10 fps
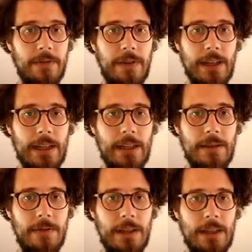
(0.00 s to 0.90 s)
Files,
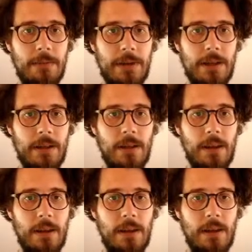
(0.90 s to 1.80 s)
file
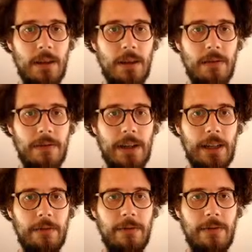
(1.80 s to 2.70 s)
path,
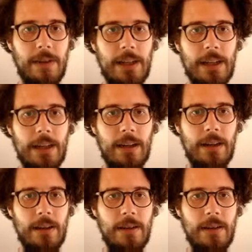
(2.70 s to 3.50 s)
finding file.